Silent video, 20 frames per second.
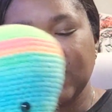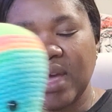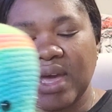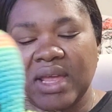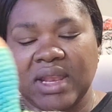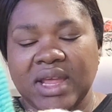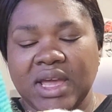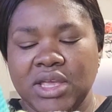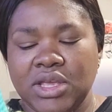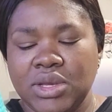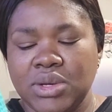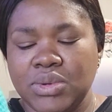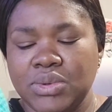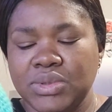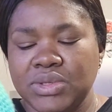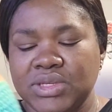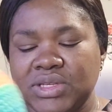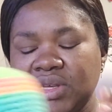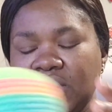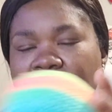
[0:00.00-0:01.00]
and I
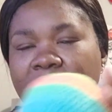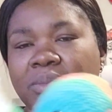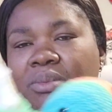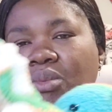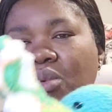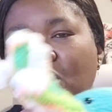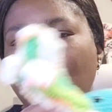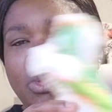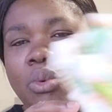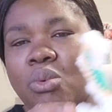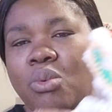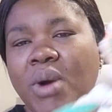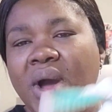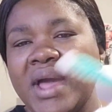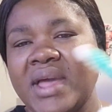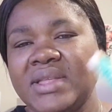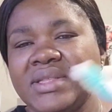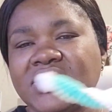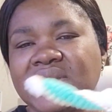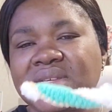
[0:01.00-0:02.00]
use some
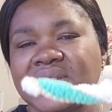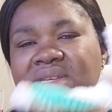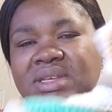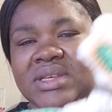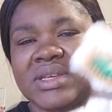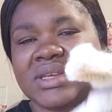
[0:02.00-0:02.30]
white,